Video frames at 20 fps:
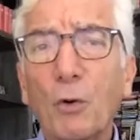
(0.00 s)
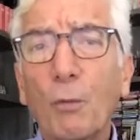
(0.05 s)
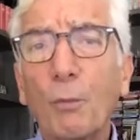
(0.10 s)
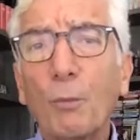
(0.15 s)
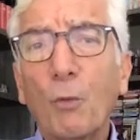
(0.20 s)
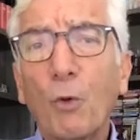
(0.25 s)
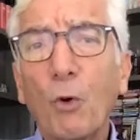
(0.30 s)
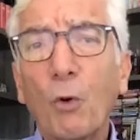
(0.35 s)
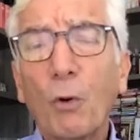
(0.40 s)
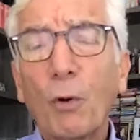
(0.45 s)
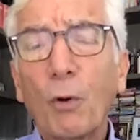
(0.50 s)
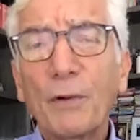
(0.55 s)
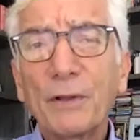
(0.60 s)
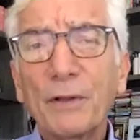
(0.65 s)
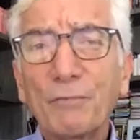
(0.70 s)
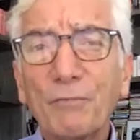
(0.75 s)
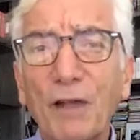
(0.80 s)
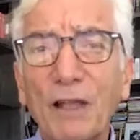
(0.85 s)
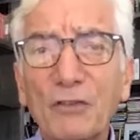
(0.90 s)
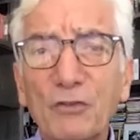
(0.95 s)
more,
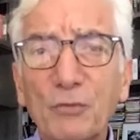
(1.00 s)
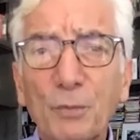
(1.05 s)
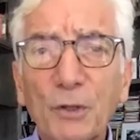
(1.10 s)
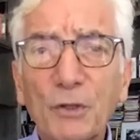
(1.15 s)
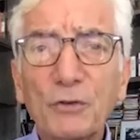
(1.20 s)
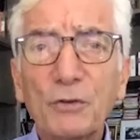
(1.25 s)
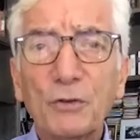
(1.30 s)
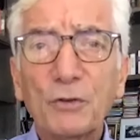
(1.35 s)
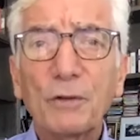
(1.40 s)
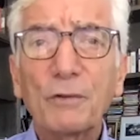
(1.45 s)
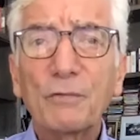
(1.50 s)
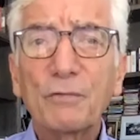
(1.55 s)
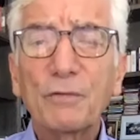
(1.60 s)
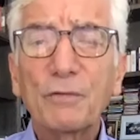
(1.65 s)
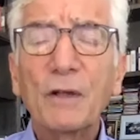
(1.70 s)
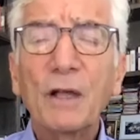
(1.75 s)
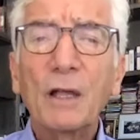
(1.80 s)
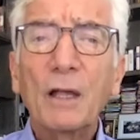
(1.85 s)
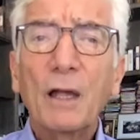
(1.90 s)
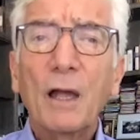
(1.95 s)
investment of
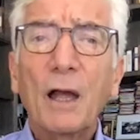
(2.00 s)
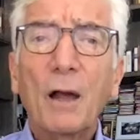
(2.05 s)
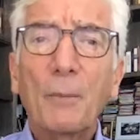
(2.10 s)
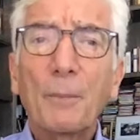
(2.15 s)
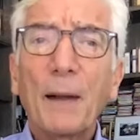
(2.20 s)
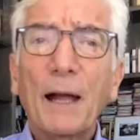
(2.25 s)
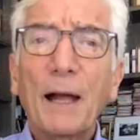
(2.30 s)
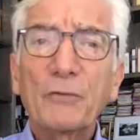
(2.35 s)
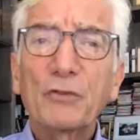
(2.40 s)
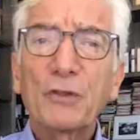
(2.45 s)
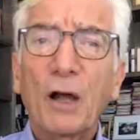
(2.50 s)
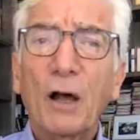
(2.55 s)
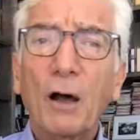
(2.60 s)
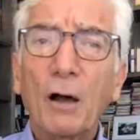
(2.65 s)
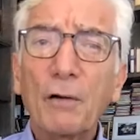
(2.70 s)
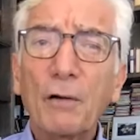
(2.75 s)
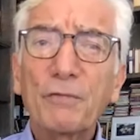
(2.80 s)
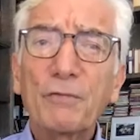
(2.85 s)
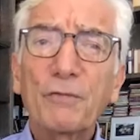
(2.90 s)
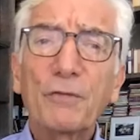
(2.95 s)
about
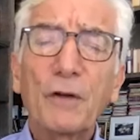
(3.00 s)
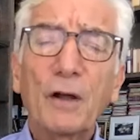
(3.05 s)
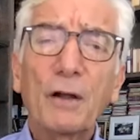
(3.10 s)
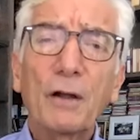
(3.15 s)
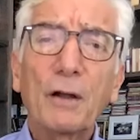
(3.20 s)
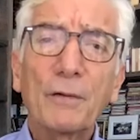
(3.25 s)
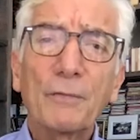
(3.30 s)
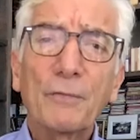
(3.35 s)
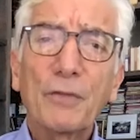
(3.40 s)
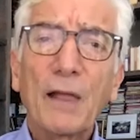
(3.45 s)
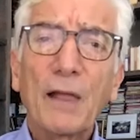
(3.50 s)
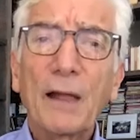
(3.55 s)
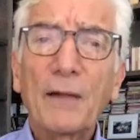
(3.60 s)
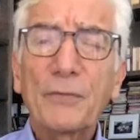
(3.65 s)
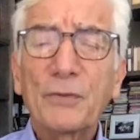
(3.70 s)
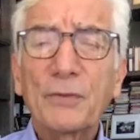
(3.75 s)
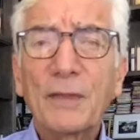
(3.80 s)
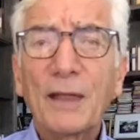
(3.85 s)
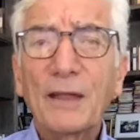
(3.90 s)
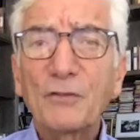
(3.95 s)
half of that.
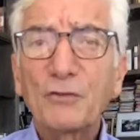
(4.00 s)
They